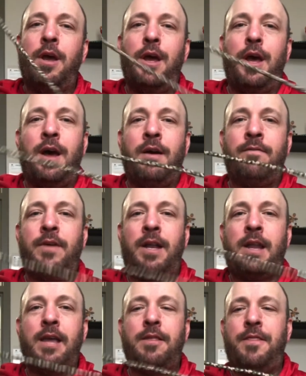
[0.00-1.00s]
of a
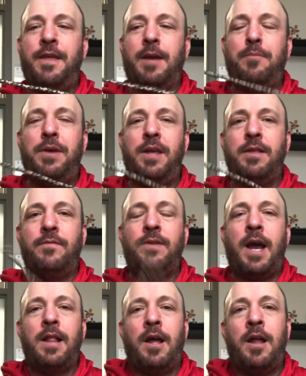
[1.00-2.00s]
nice thick piece of
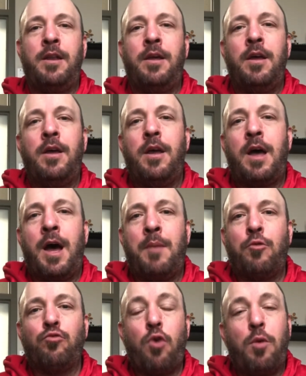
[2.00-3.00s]
nylon
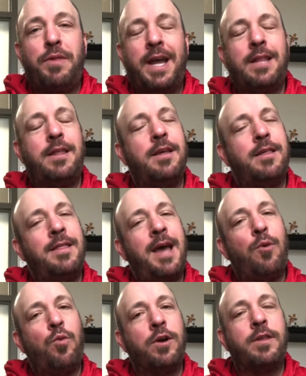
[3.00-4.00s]
rope like this, that
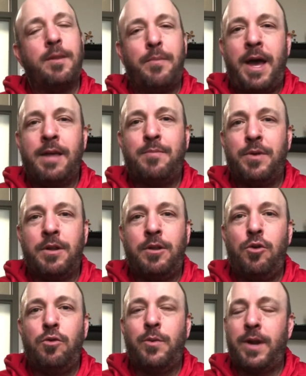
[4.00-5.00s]
works the best, but
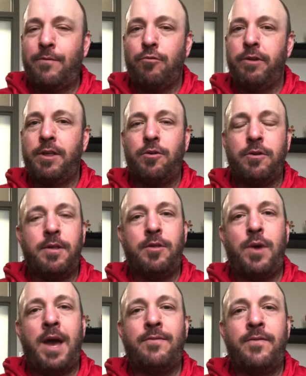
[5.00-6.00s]
use whatever resources you
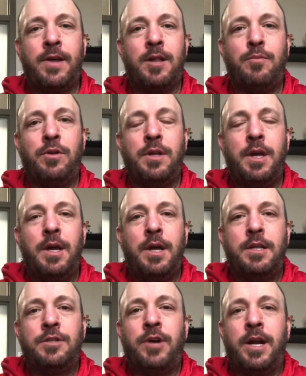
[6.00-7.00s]
have available
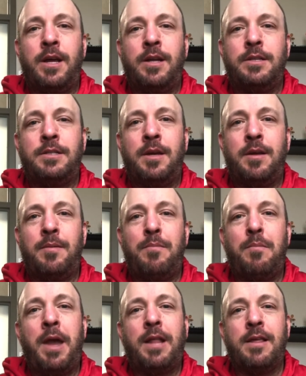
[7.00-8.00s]
to try to
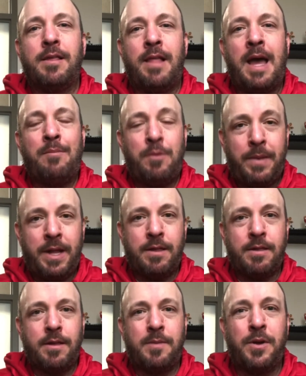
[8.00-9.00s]
make this lab and make this
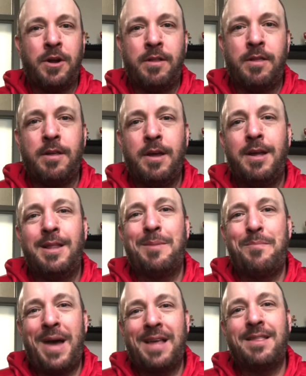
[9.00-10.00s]
experience the
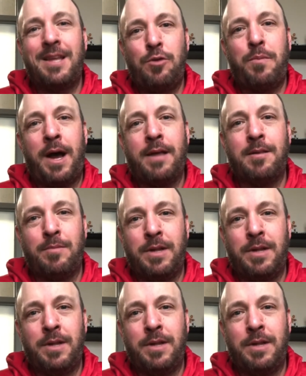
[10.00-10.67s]
best that you possibly